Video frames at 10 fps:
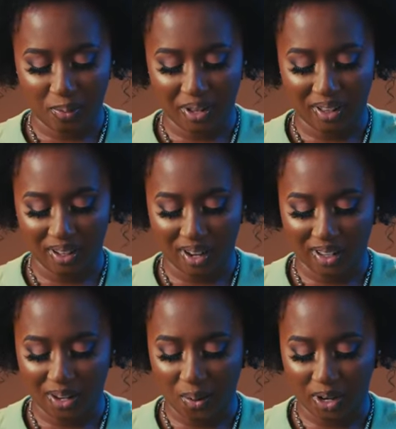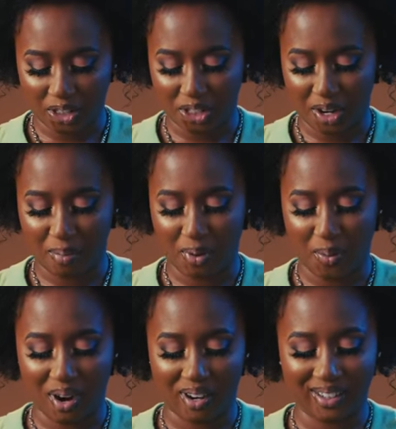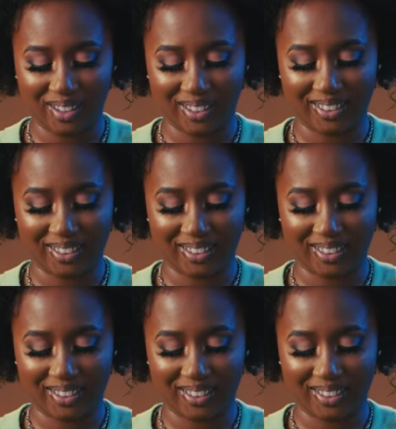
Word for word: will be the lucky question number one.